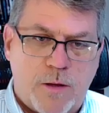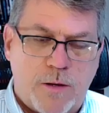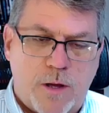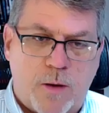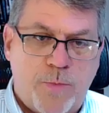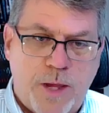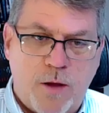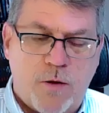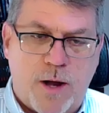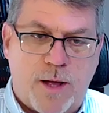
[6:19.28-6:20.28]

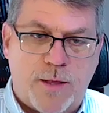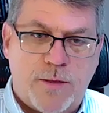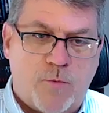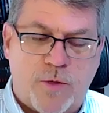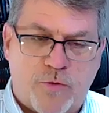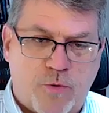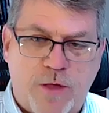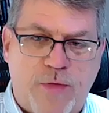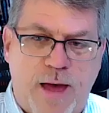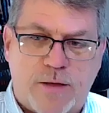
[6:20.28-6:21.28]
appeared with
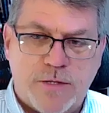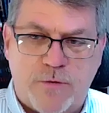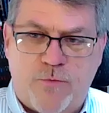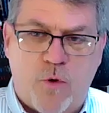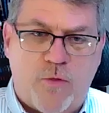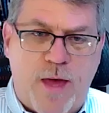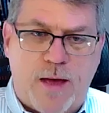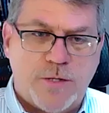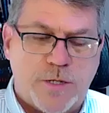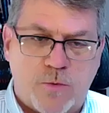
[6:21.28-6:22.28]
3,000,
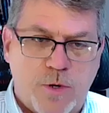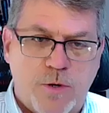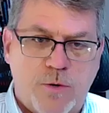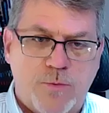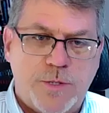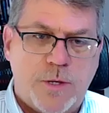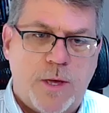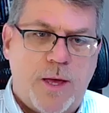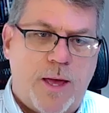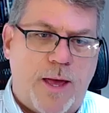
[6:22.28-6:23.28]
4,000 rooms
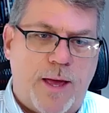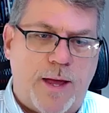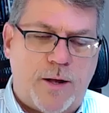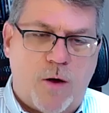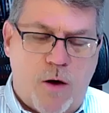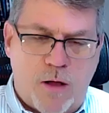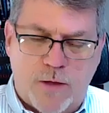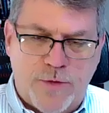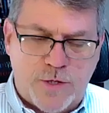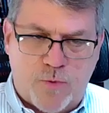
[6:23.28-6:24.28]
and all
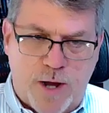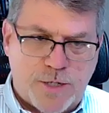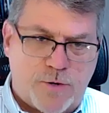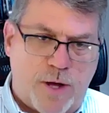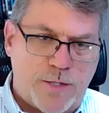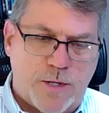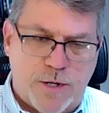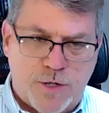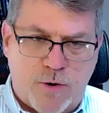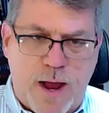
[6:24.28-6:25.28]
of these restaurants and
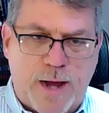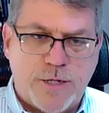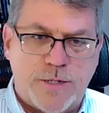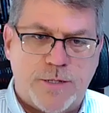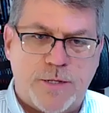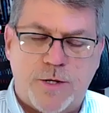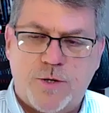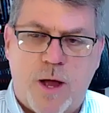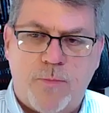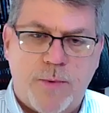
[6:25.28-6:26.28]
attractions. And the
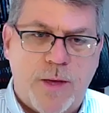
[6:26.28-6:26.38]
Trop